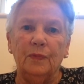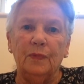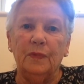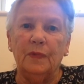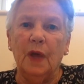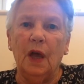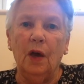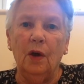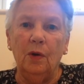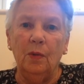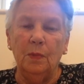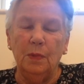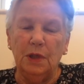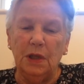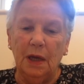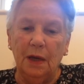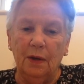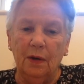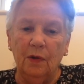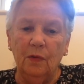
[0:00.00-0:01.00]

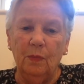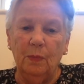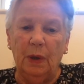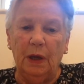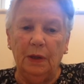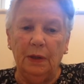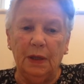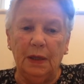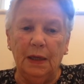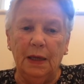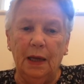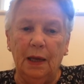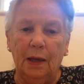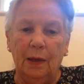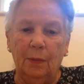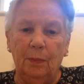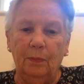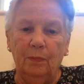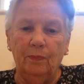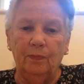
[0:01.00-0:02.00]
hometown of Bethlehem.